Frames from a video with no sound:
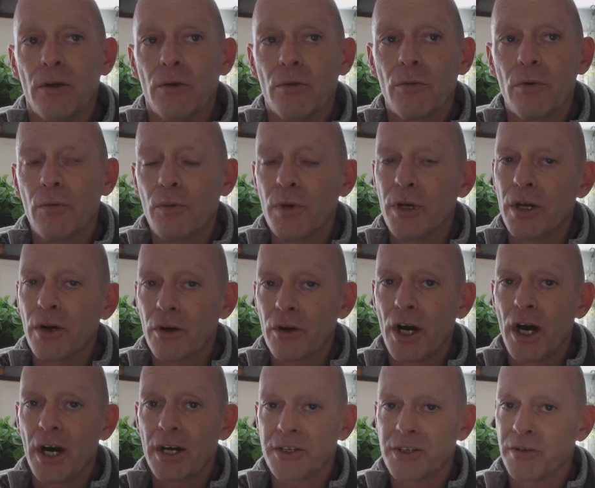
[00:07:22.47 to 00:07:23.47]
We are
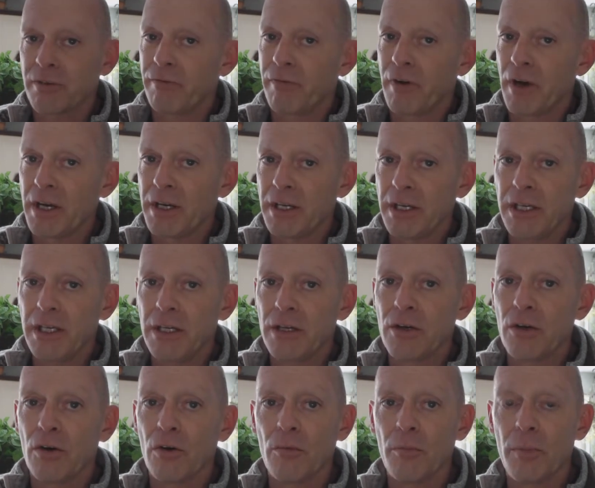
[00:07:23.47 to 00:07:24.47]
not to fight
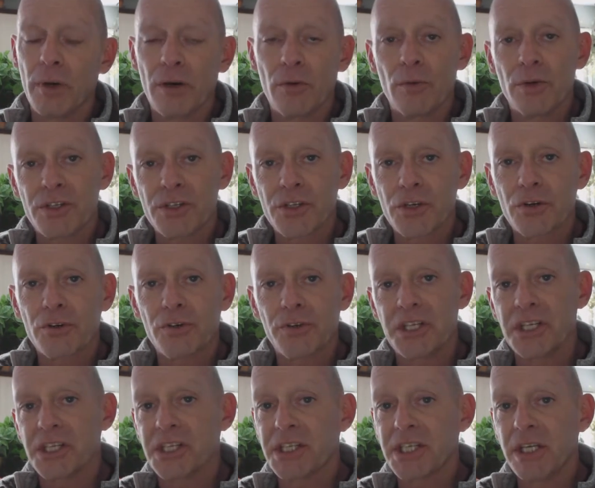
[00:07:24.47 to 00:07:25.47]
ego, but we
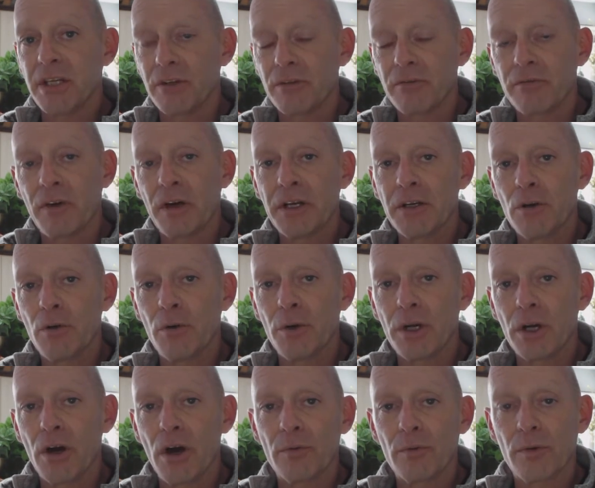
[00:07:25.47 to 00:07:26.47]
certainly see the fight
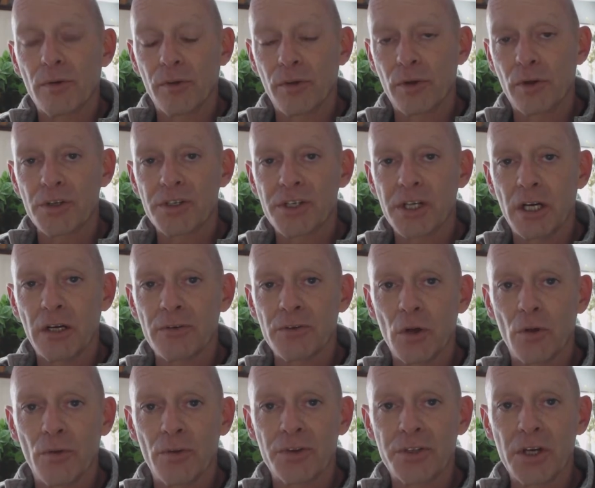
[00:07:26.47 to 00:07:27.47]
going on within ourselves
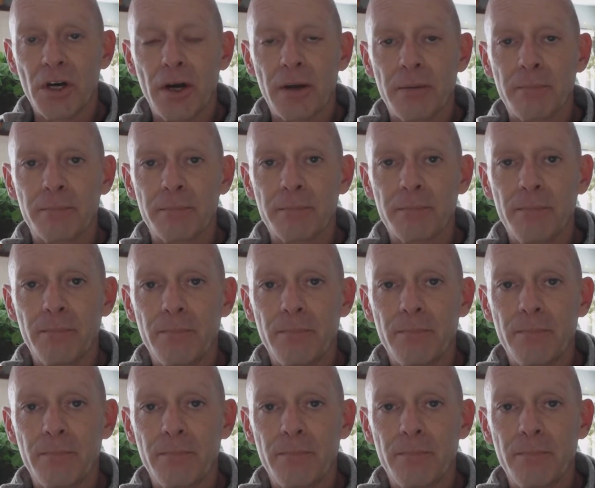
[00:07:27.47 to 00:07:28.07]
all the time.